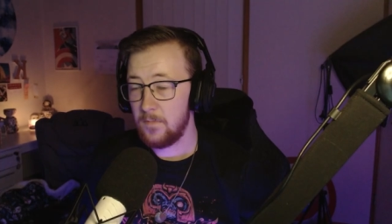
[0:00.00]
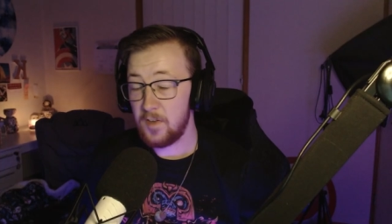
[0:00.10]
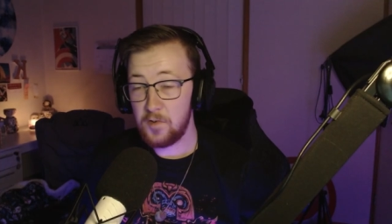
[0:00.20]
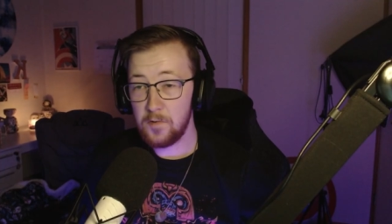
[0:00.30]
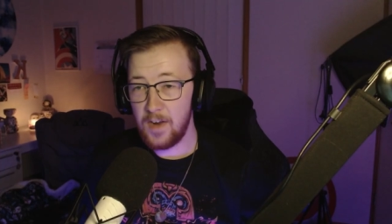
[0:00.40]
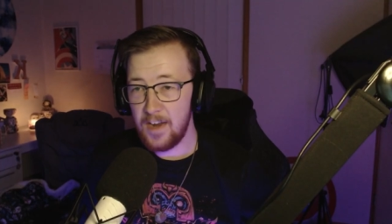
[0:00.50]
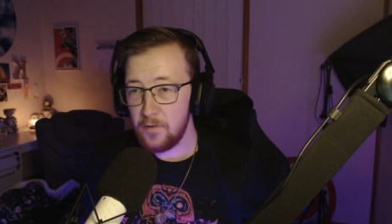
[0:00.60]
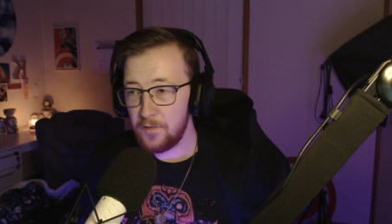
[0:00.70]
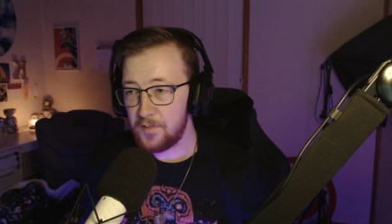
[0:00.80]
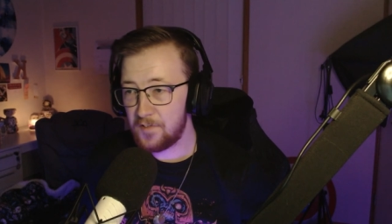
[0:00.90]
The tornado
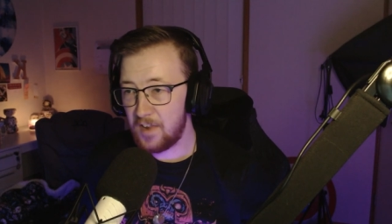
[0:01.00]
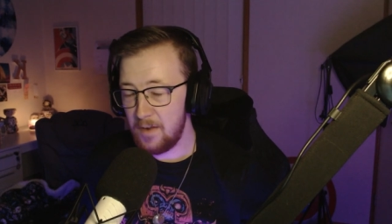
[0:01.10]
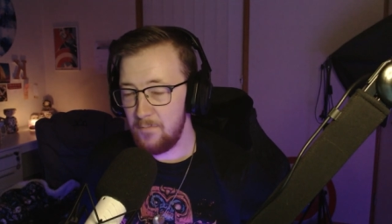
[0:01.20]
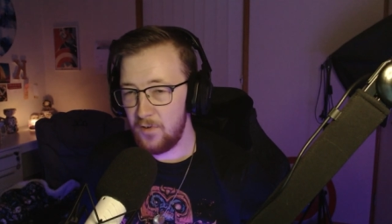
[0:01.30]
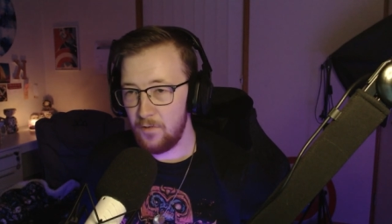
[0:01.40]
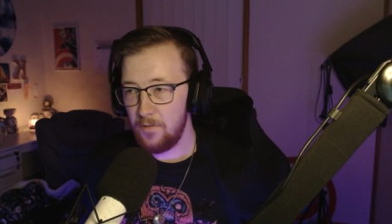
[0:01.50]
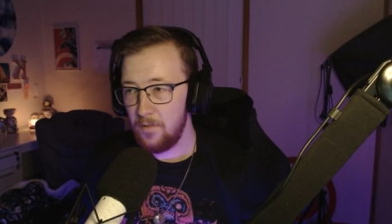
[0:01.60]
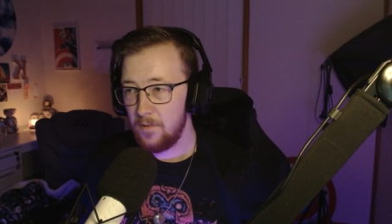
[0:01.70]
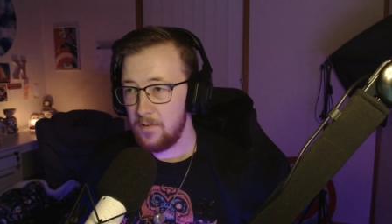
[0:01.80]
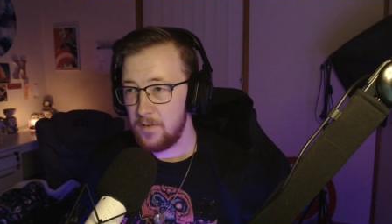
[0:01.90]
just skimmed you.
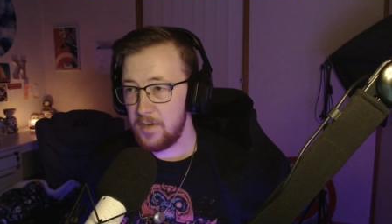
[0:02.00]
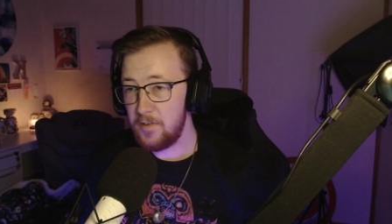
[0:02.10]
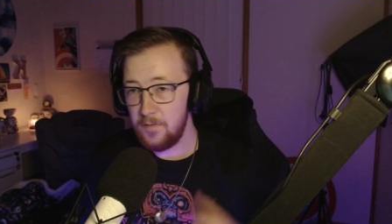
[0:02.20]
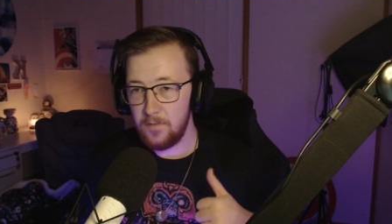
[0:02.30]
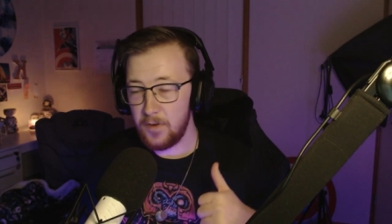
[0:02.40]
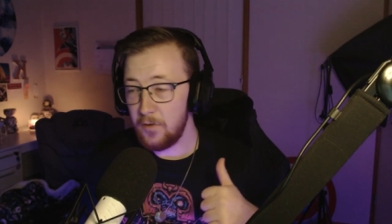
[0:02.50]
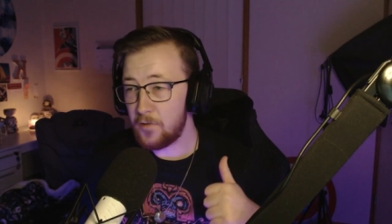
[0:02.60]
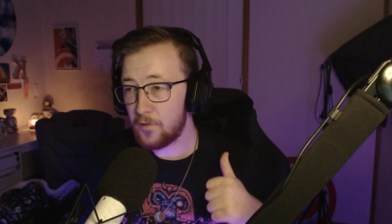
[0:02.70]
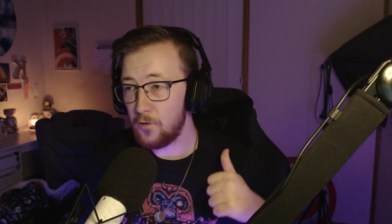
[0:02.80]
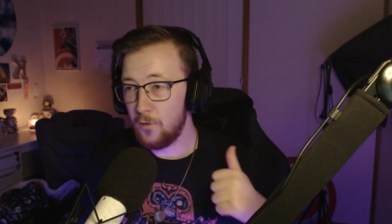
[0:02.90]
Did you you
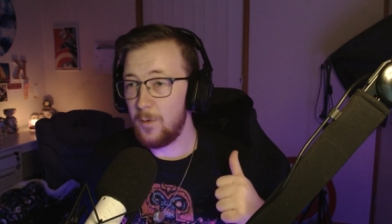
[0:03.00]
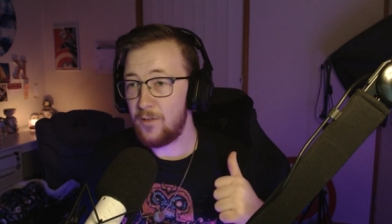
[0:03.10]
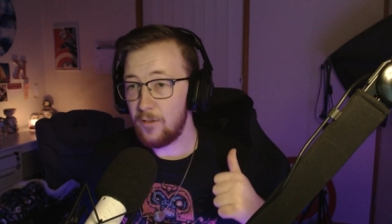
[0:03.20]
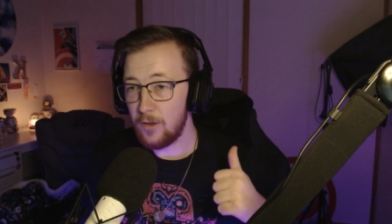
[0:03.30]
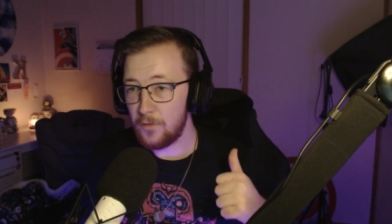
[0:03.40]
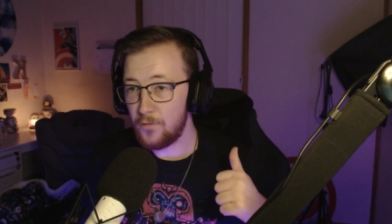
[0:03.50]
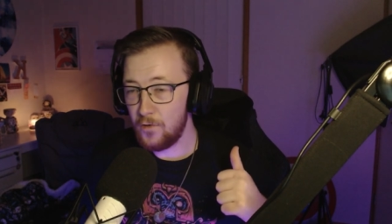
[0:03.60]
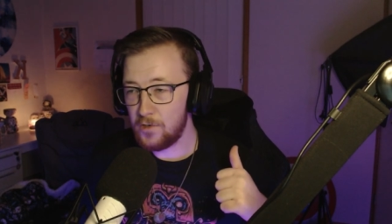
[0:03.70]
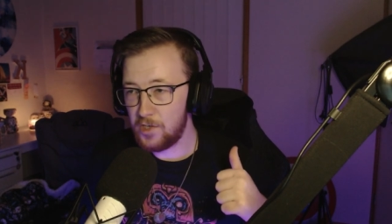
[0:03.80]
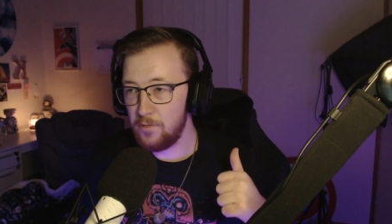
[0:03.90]
just almost lost
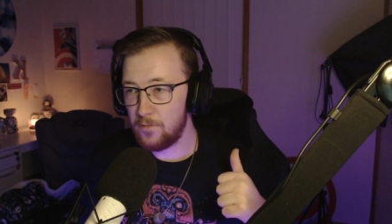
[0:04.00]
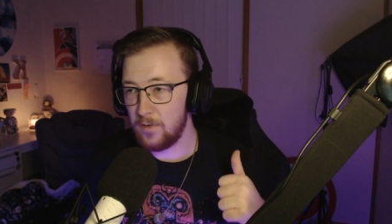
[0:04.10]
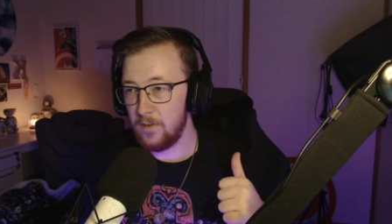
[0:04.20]
your children?